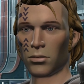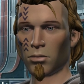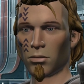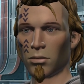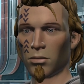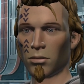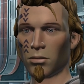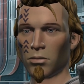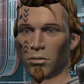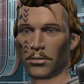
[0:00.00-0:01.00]

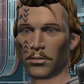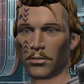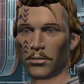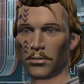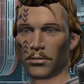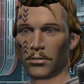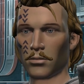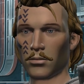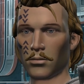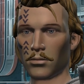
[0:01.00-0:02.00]

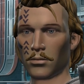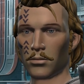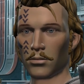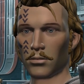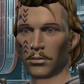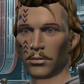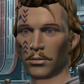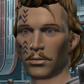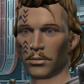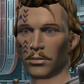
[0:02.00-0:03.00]

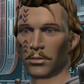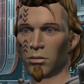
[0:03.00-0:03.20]
Nobody speaks.